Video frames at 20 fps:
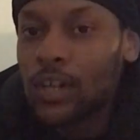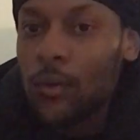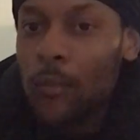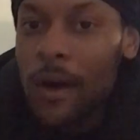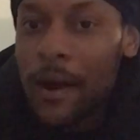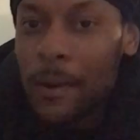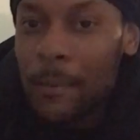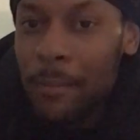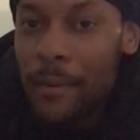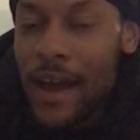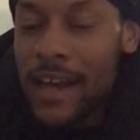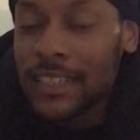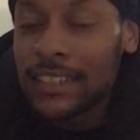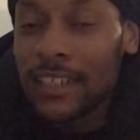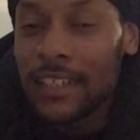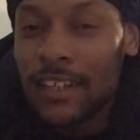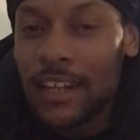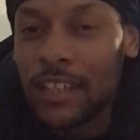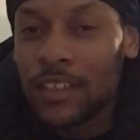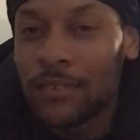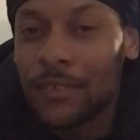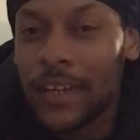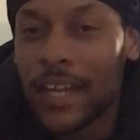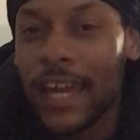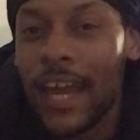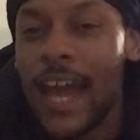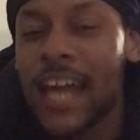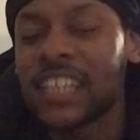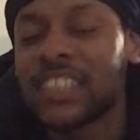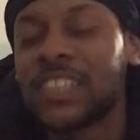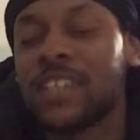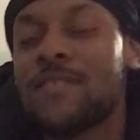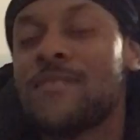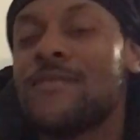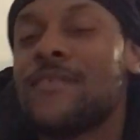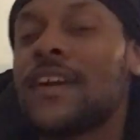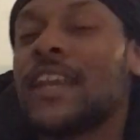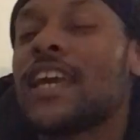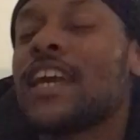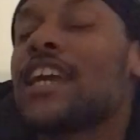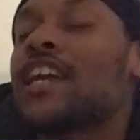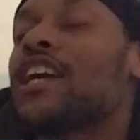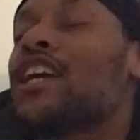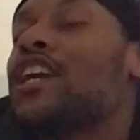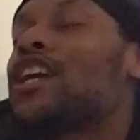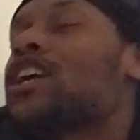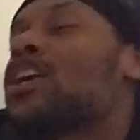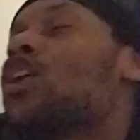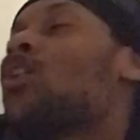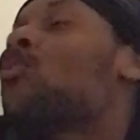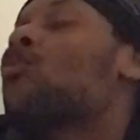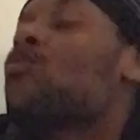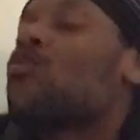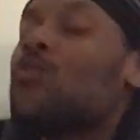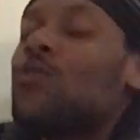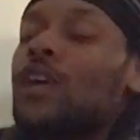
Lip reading: Welcome back to another reaction video.